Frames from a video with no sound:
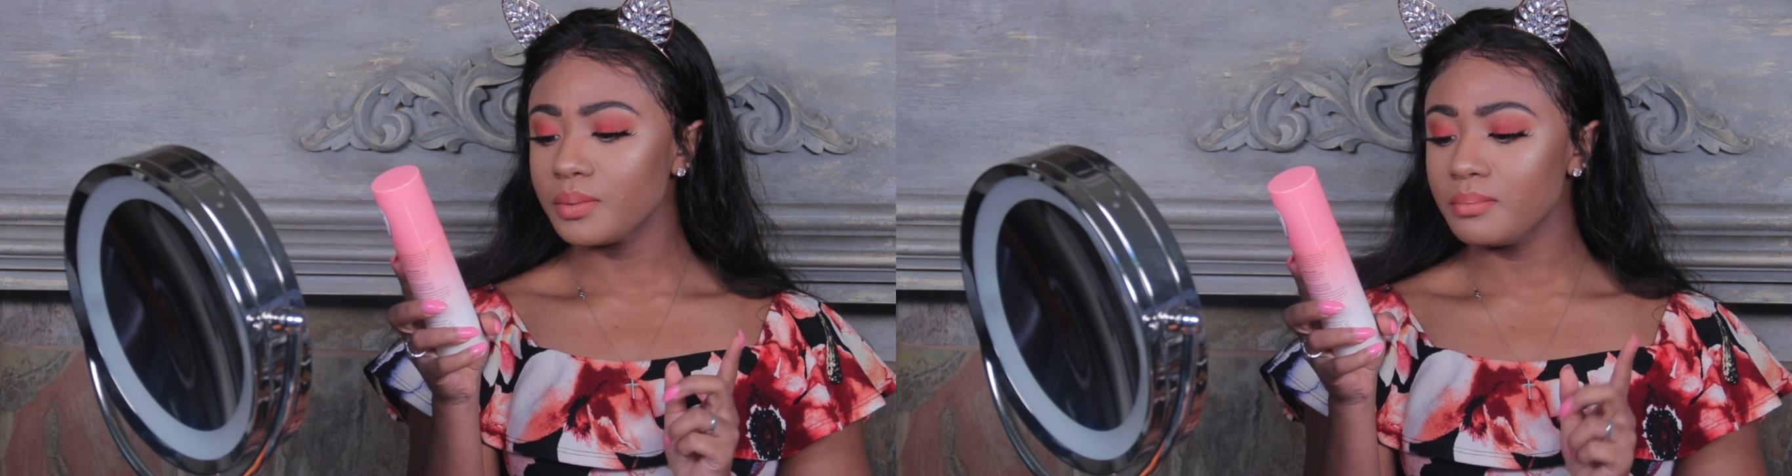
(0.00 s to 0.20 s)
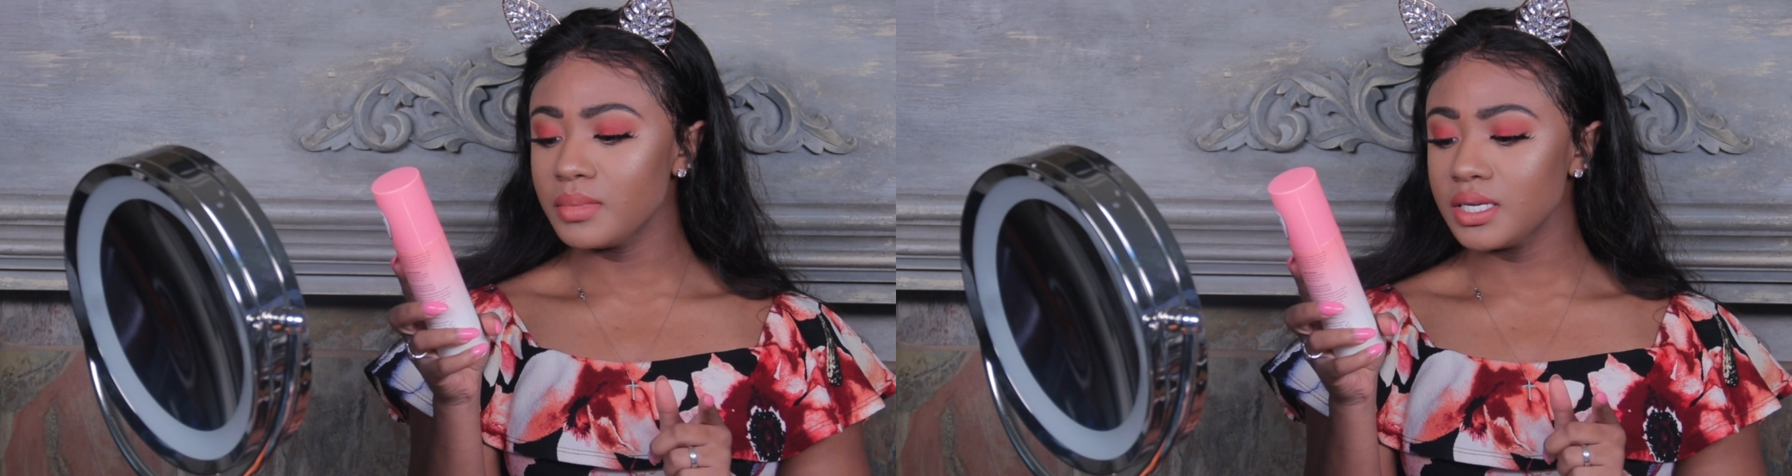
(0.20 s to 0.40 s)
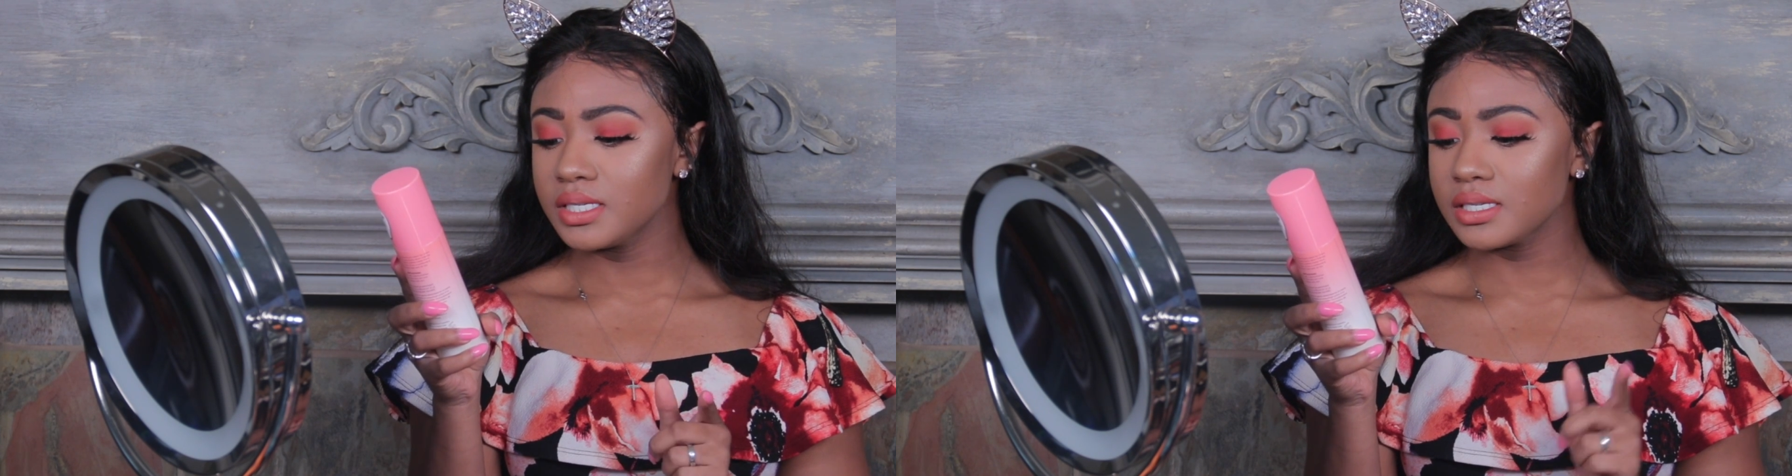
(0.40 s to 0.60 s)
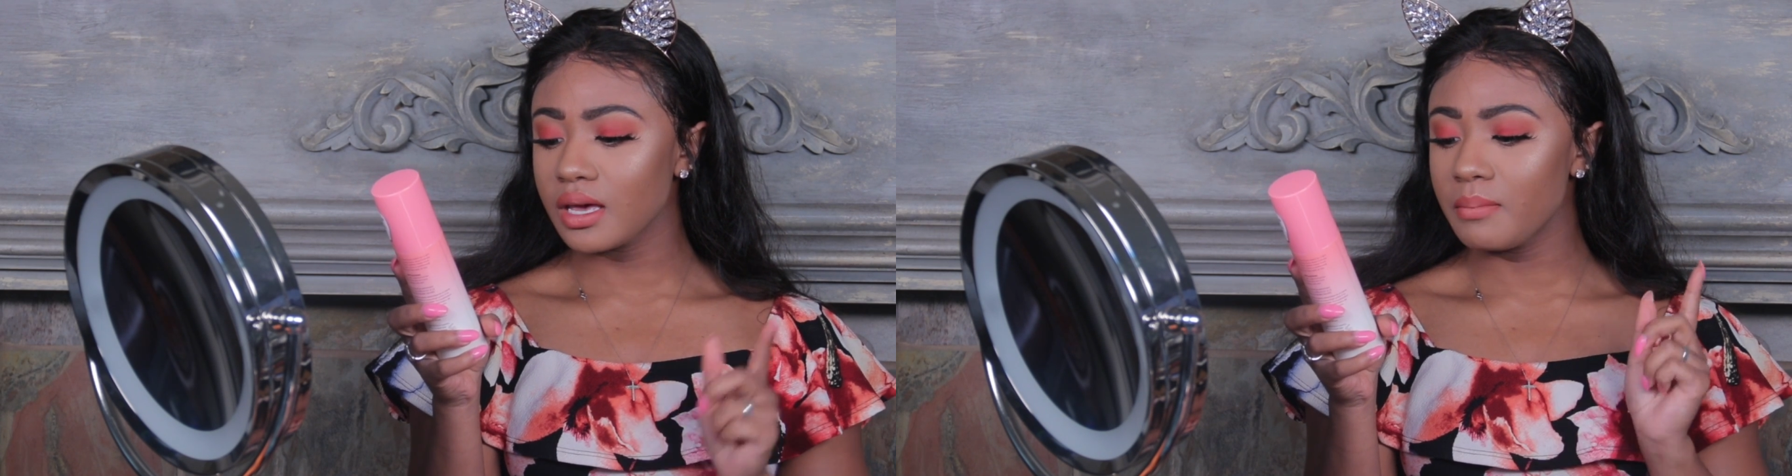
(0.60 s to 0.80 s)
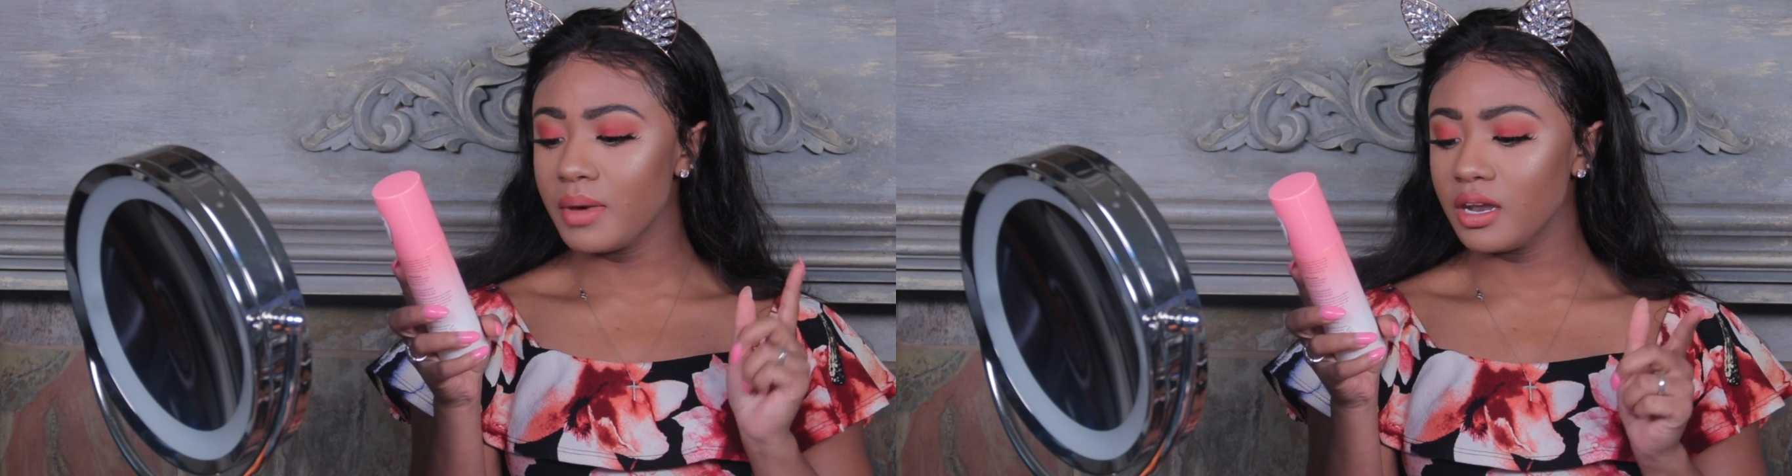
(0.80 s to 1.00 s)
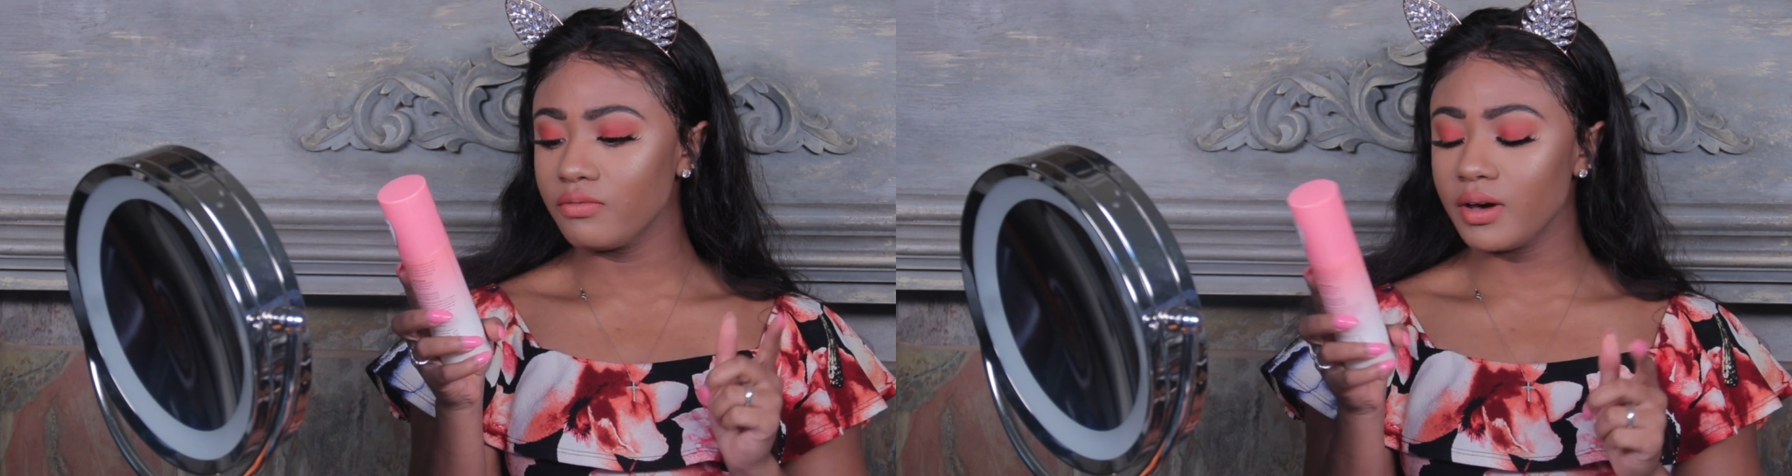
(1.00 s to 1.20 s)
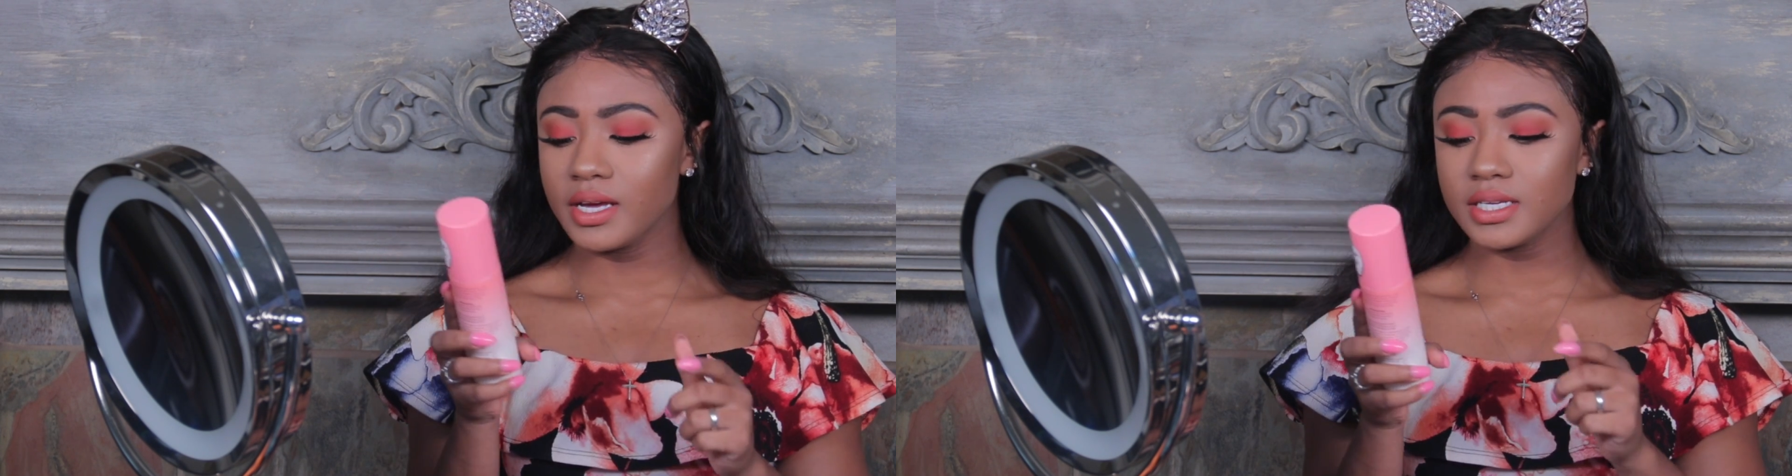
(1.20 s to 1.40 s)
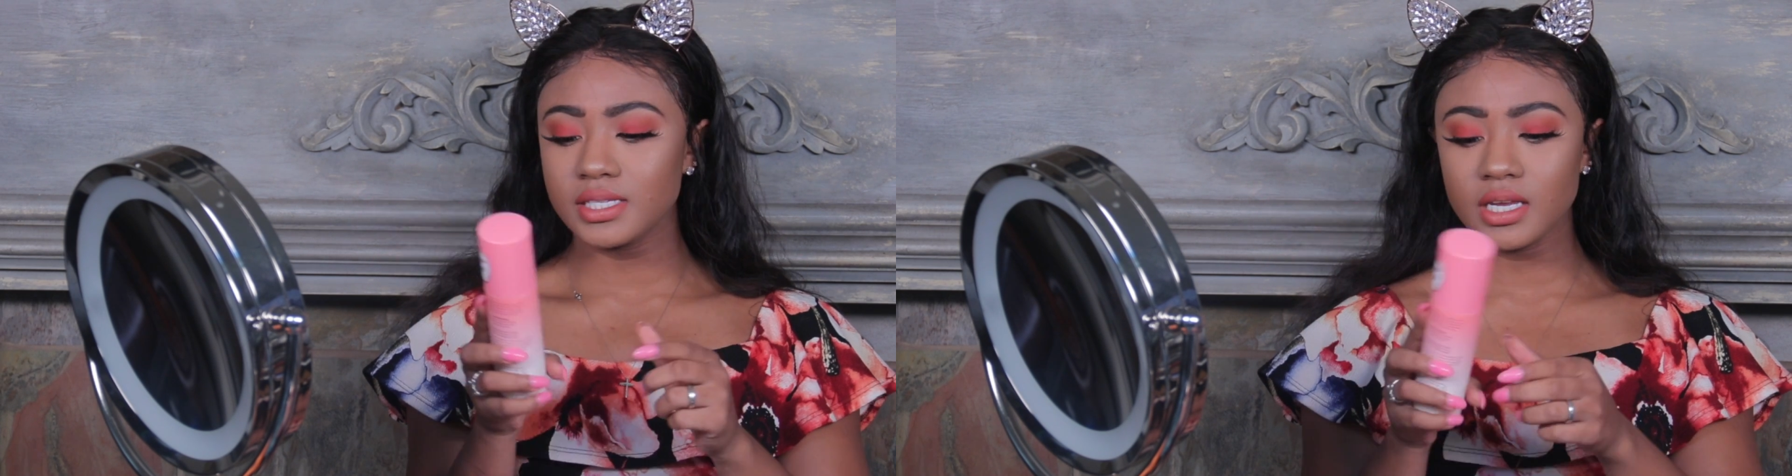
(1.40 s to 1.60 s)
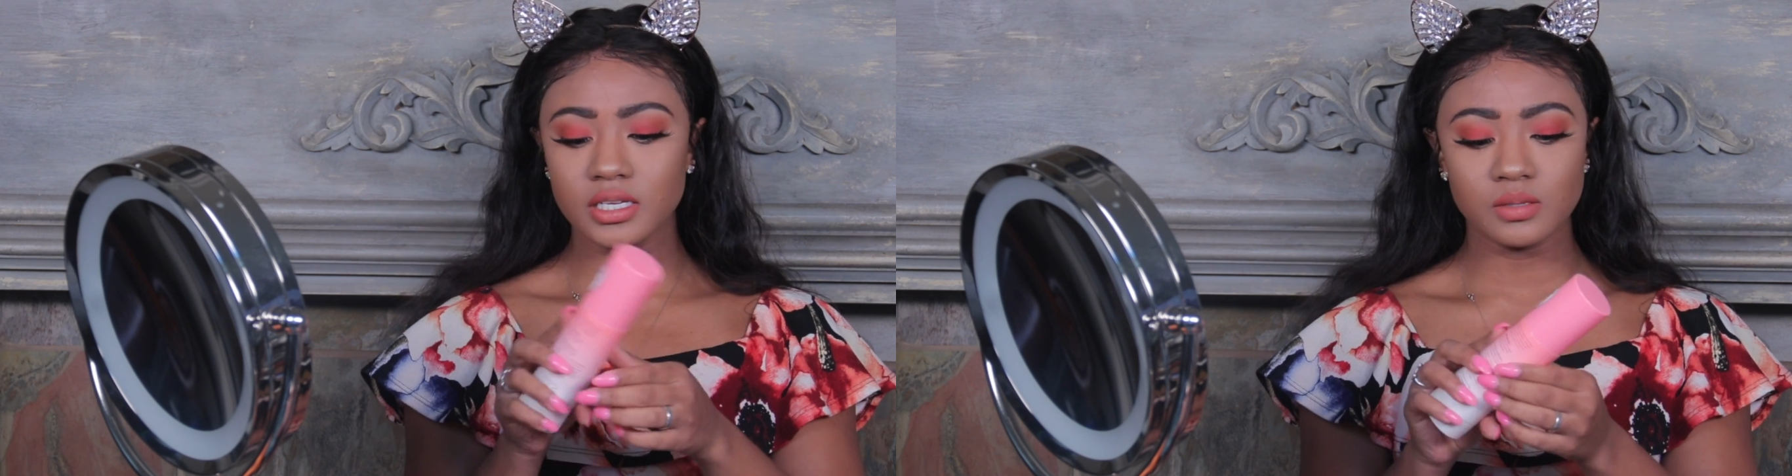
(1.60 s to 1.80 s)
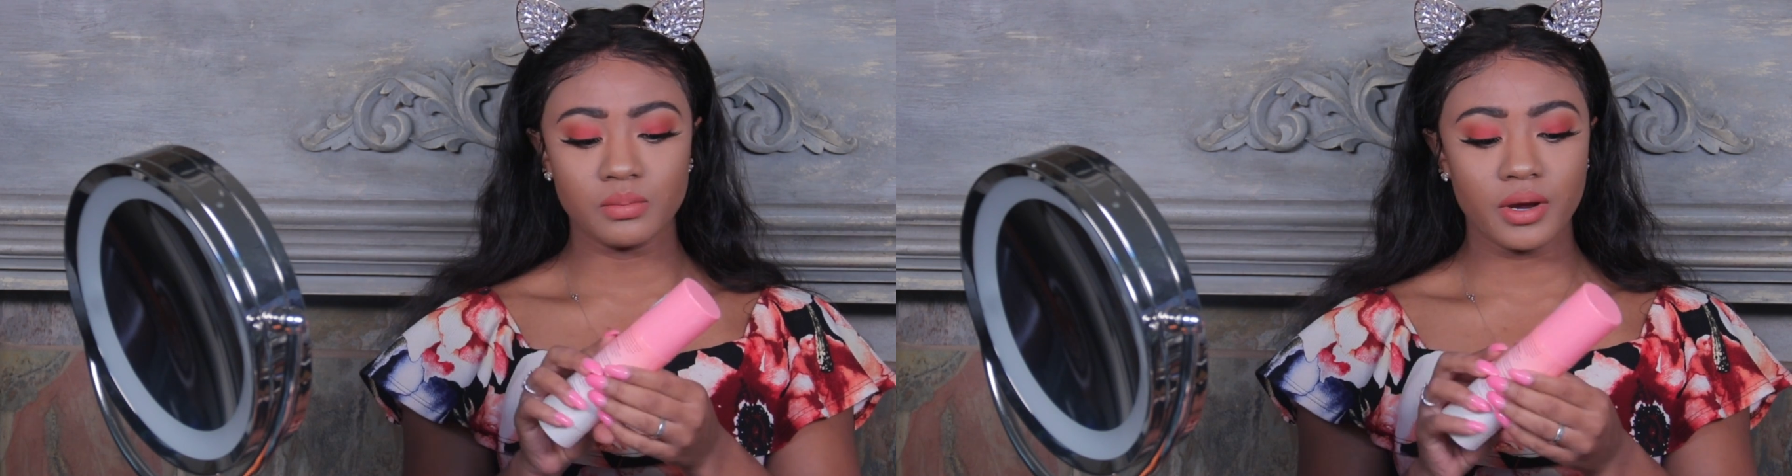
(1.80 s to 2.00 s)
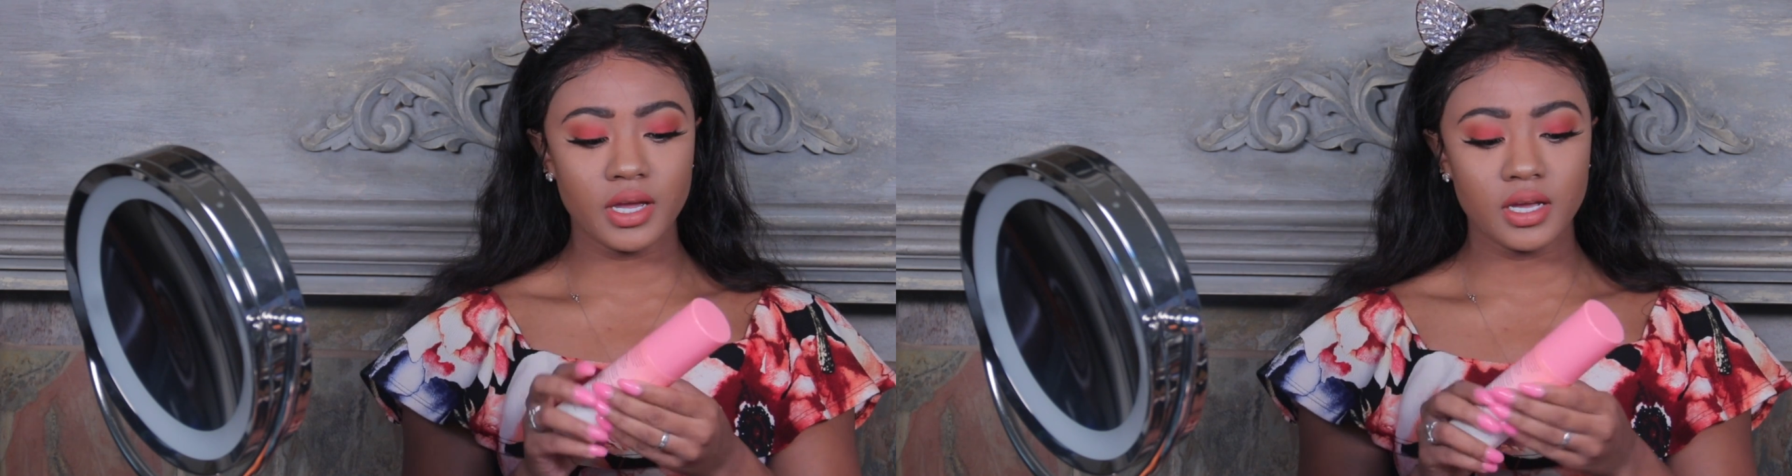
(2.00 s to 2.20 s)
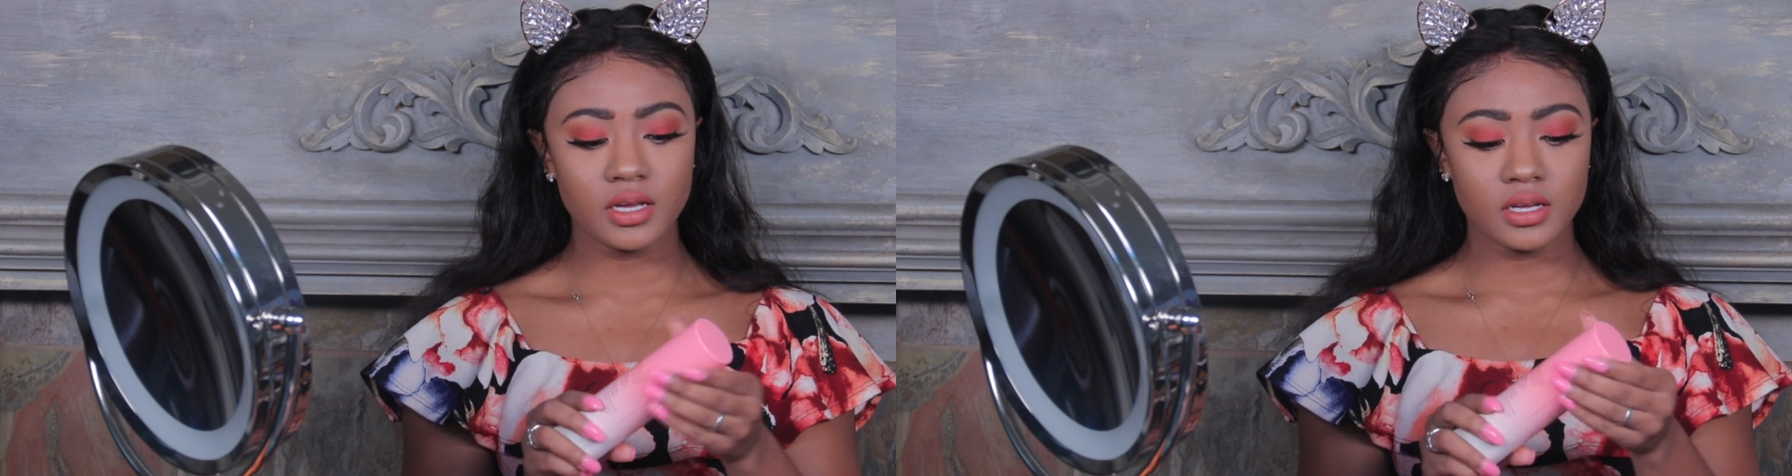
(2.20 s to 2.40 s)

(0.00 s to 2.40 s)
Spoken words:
Mist Mattifying Setting Spray.